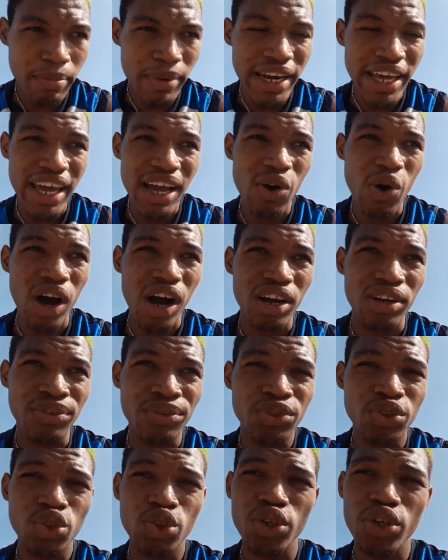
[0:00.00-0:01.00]
But there you are,
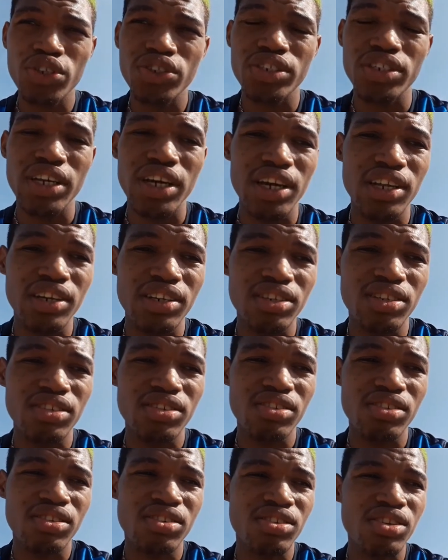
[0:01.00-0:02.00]
200
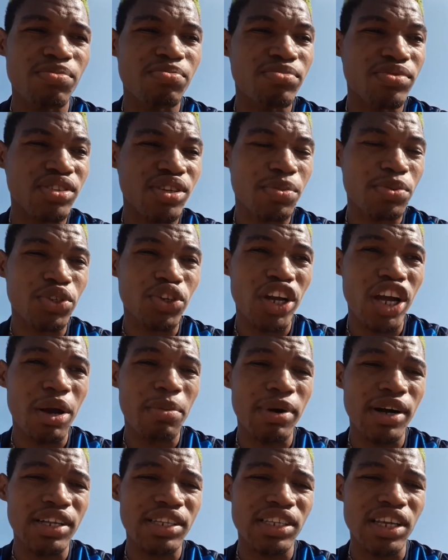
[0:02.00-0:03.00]
and something
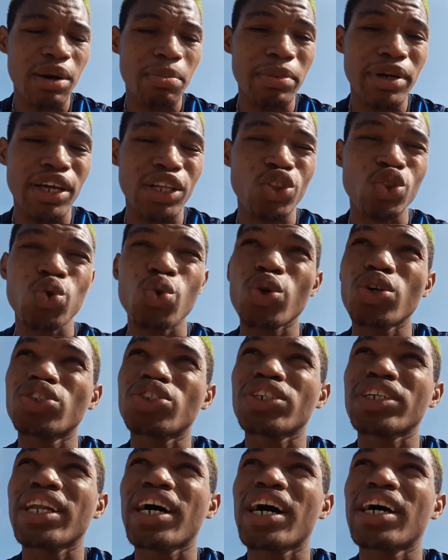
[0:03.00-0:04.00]
subscribers and but
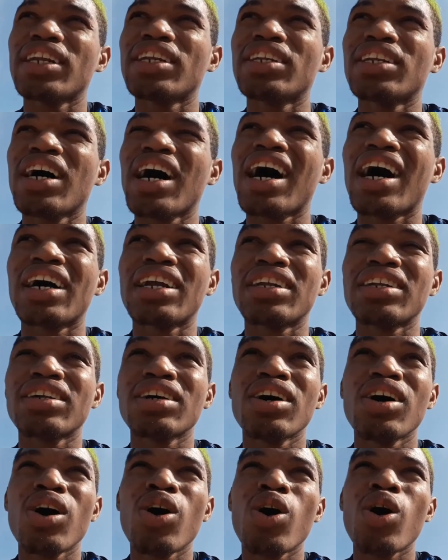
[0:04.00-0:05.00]
200 and odd
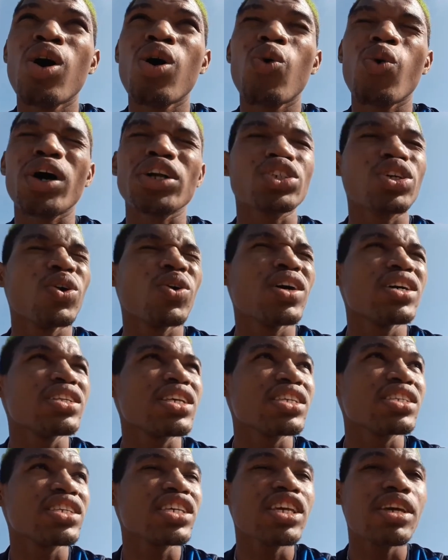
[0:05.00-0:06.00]
watch hours,
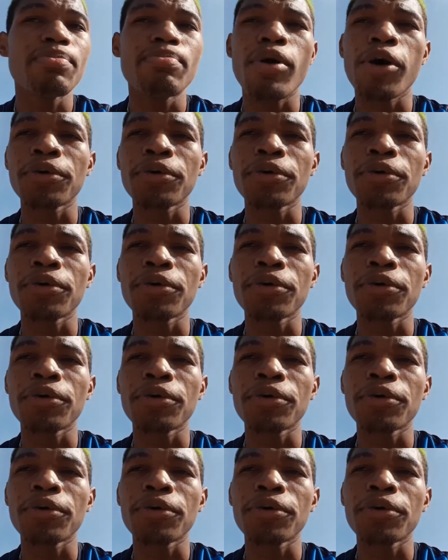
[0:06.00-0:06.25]
you see it?